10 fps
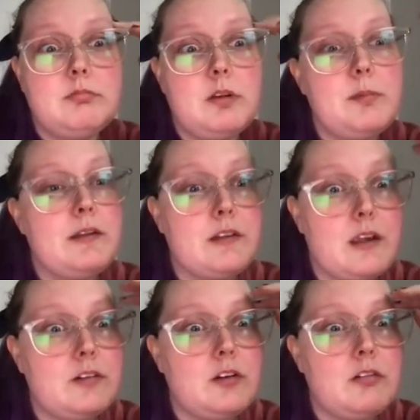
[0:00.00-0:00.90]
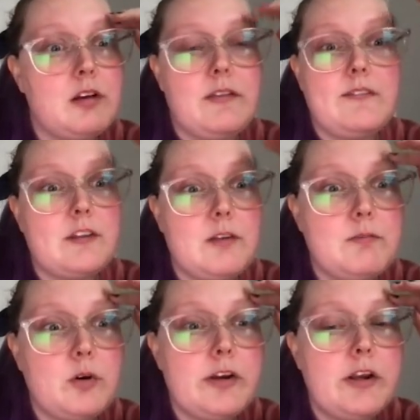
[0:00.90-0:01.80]
the best answer and then some
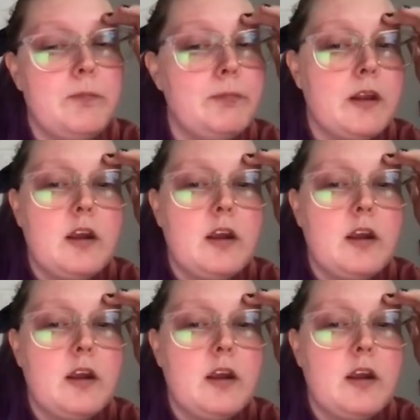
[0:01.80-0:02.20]
for you.